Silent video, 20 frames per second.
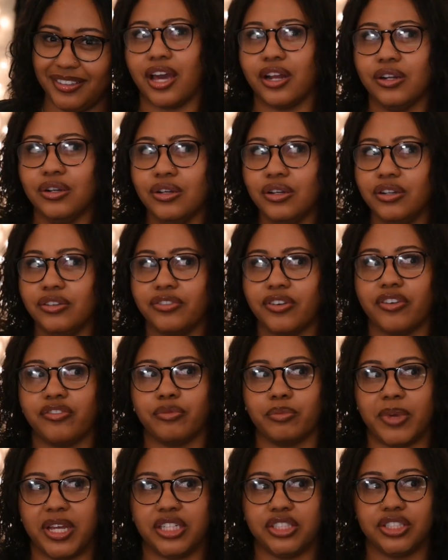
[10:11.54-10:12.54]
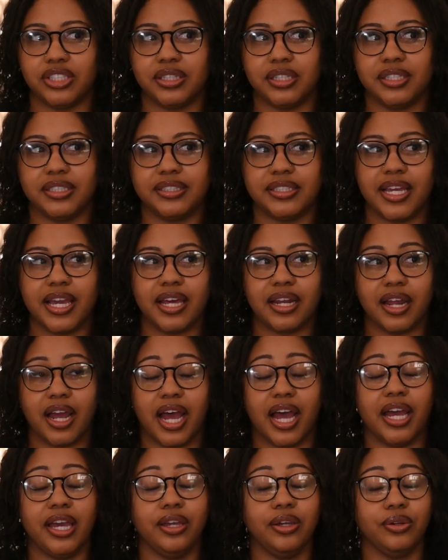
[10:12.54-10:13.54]
I don't know if I've mentioned this yet.
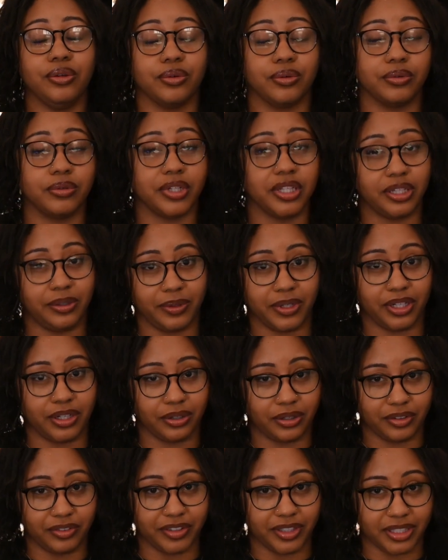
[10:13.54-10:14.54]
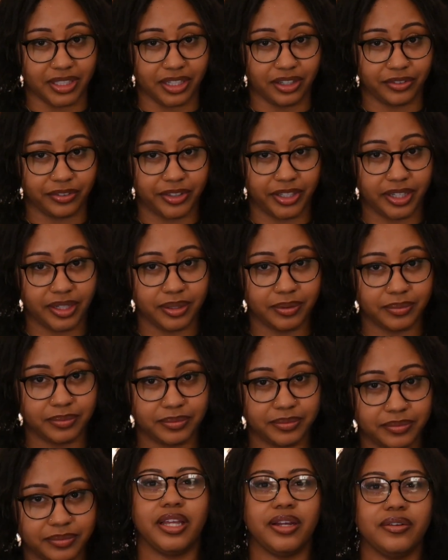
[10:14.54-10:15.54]
I really want to go to Philadelphia.
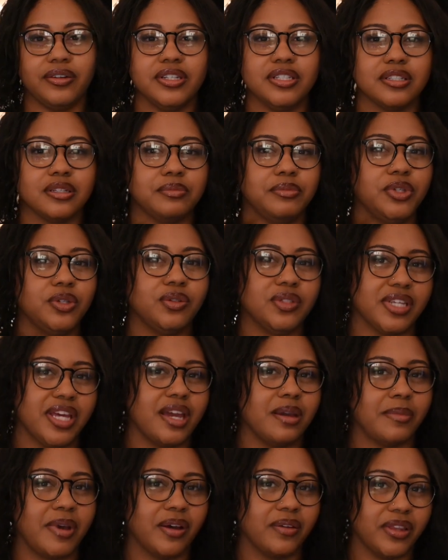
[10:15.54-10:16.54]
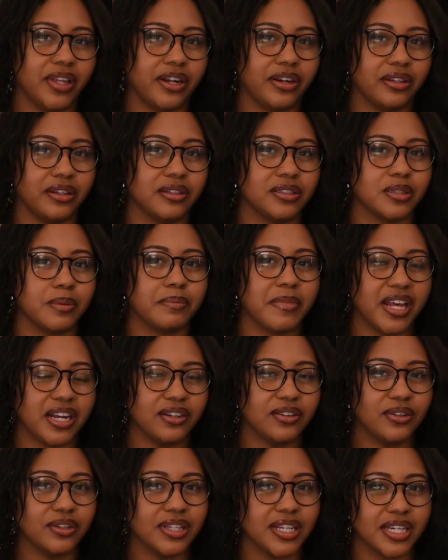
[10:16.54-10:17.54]
There is a museum out there. There's a
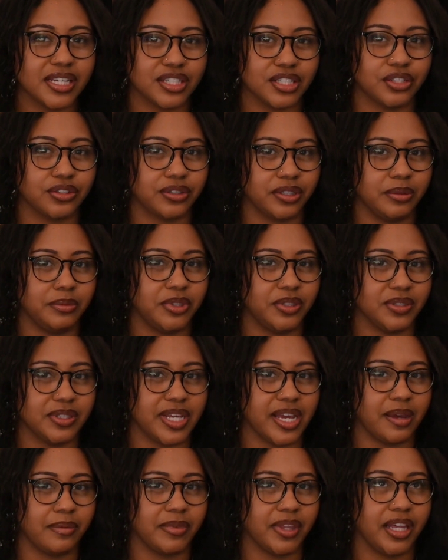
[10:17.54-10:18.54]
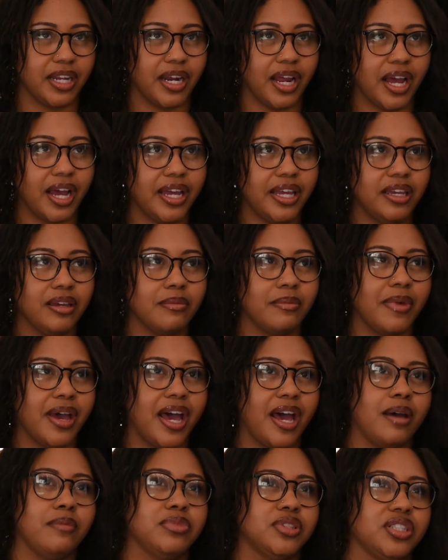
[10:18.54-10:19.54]
medical history museum that I am
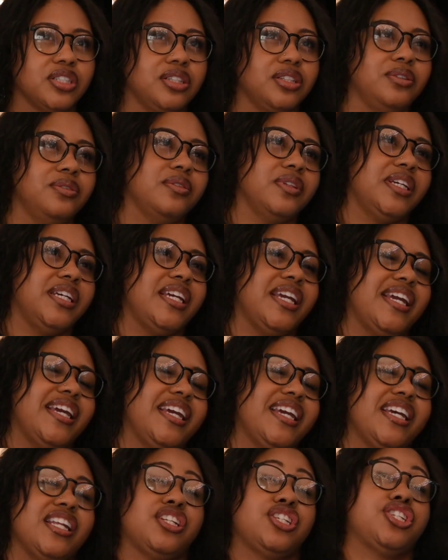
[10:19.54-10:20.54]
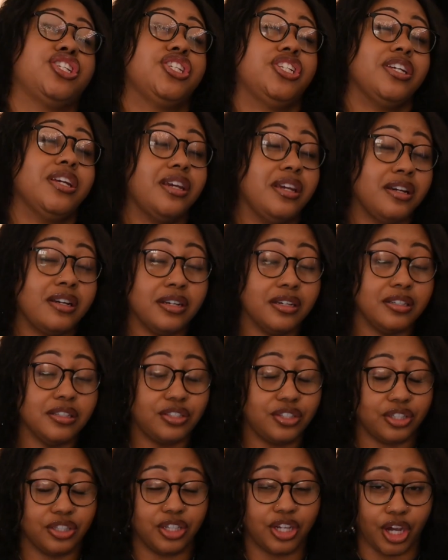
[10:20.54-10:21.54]
absolutely itching
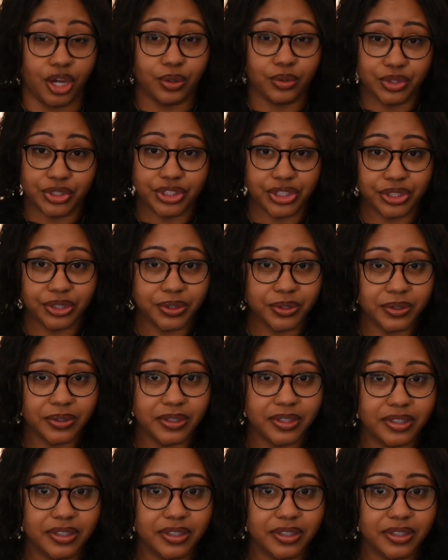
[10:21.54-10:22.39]
to go to.